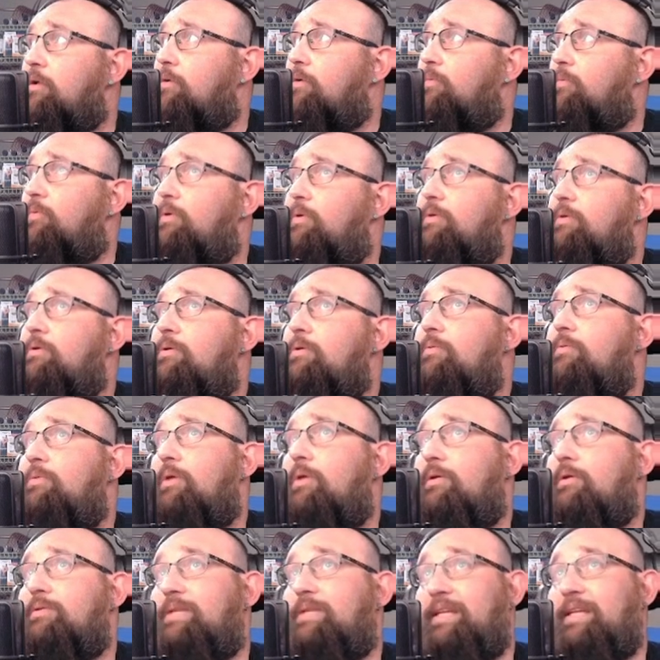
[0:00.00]
Will you
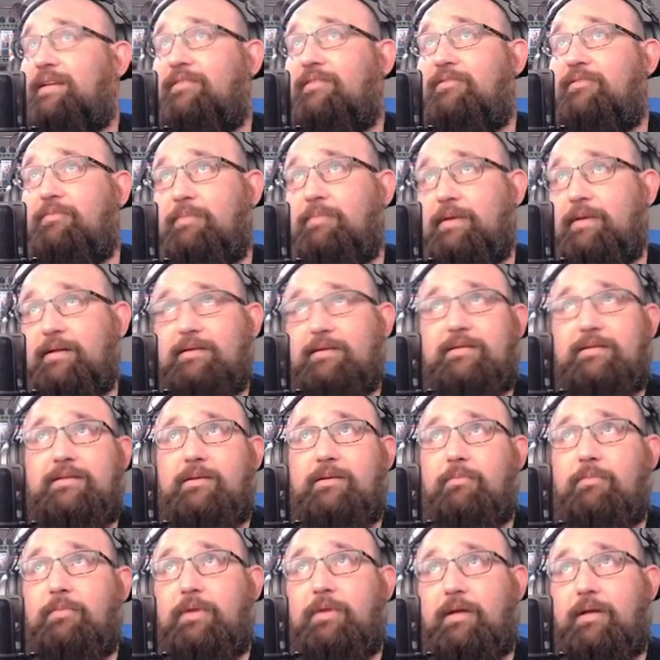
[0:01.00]
not give me
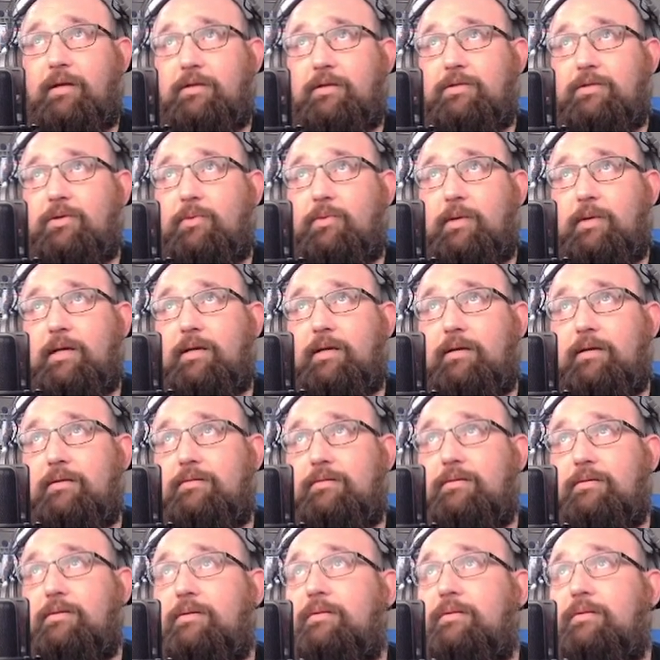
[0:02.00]
something to eat?